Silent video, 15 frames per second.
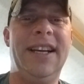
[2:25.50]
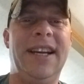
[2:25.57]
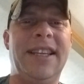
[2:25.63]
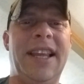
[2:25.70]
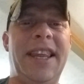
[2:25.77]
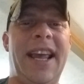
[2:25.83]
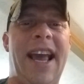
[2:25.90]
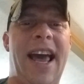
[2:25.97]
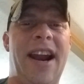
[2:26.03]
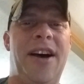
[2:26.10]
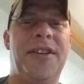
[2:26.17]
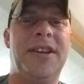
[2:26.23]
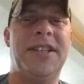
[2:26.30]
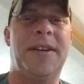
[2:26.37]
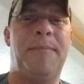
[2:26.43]
Then they got
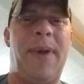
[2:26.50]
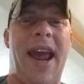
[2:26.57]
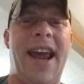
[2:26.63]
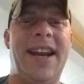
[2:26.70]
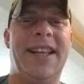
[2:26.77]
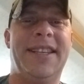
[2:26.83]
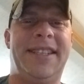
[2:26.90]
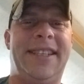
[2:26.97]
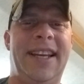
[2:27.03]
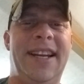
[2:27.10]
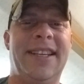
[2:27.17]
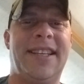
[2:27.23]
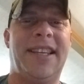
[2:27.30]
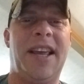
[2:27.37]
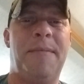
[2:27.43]
all these abandoned
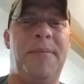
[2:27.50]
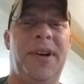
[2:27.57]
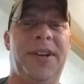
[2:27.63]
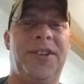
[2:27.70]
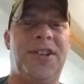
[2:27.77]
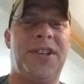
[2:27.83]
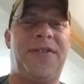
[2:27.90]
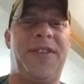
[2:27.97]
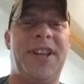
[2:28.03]
cities that they build just